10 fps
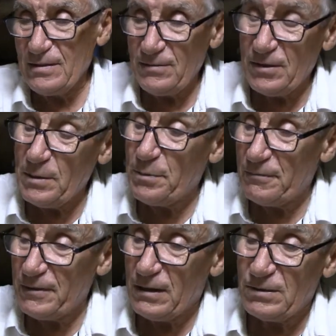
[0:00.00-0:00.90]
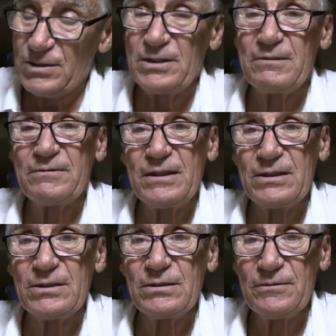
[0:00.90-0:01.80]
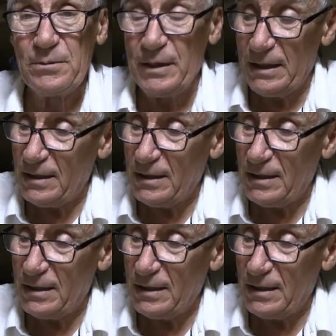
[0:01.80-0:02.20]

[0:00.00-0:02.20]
Very profound stuff, this, for me.